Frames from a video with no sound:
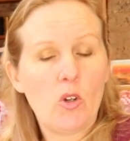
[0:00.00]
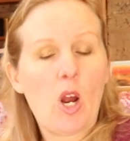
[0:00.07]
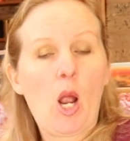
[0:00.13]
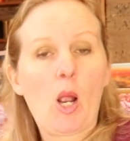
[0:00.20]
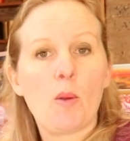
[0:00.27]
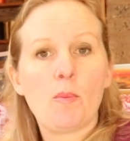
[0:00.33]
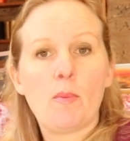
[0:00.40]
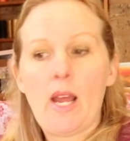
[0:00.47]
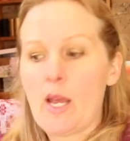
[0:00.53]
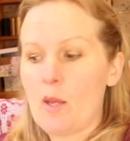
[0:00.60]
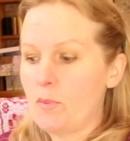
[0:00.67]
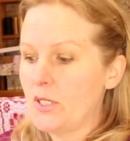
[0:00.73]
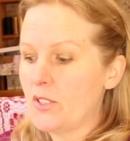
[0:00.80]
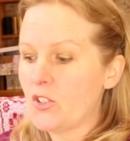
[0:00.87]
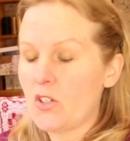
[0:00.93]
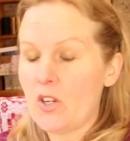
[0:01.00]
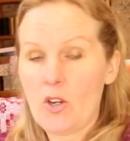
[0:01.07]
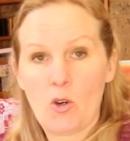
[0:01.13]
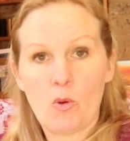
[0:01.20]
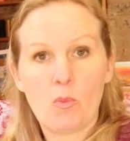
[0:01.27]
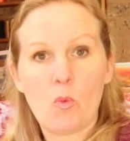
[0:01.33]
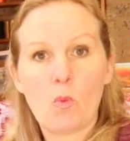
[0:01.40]
I'm happy to
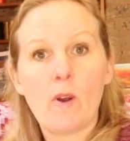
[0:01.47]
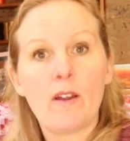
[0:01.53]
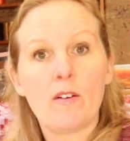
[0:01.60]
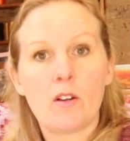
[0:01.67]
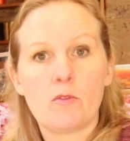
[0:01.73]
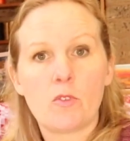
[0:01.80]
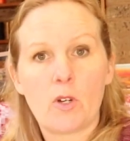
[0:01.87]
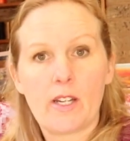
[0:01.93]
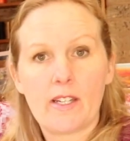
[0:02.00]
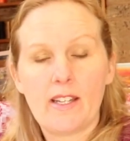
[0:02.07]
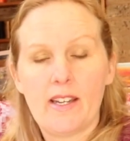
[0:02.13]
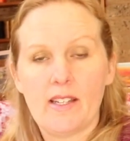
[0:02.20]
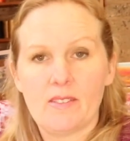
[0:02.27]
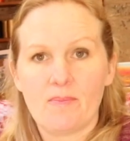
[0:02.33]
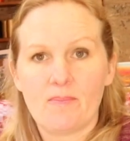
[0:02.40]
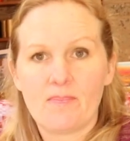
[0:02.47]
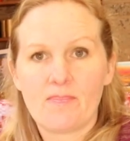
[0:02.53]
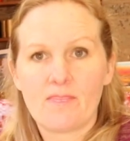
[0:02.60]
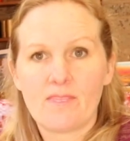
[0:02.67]
help wherever I can.